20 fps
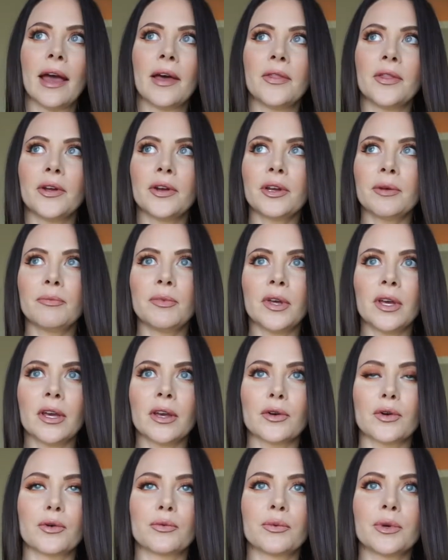and there can
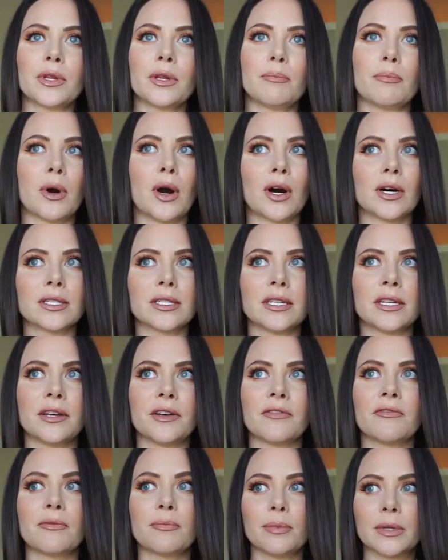be a really
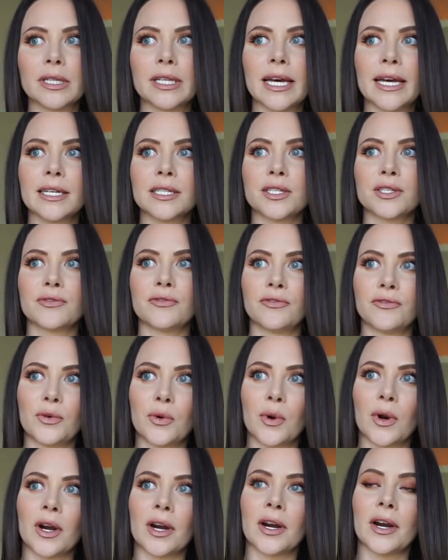positive place
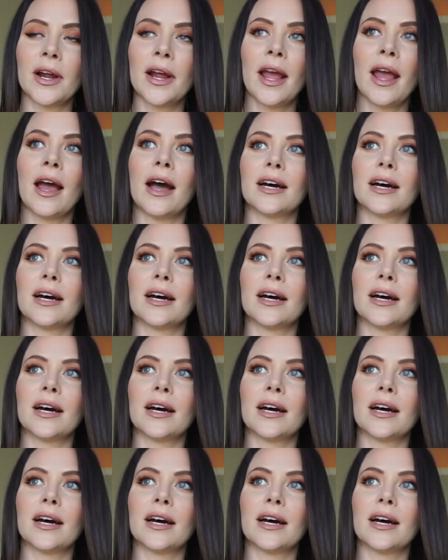for